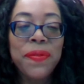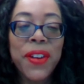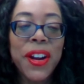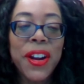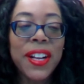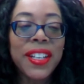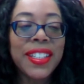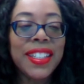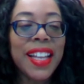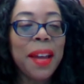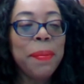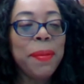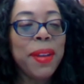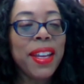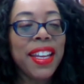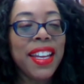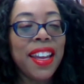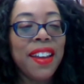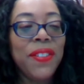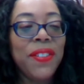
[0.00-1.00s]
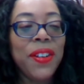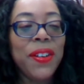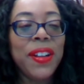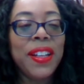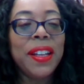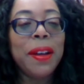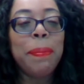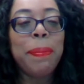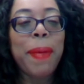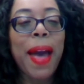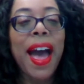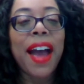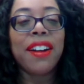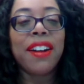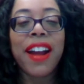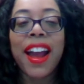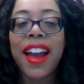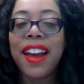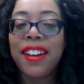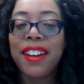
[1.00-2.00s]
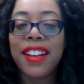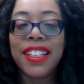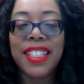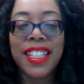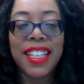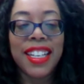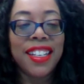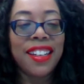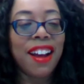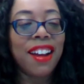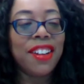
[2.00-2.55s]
First, let me give you a little background on Dean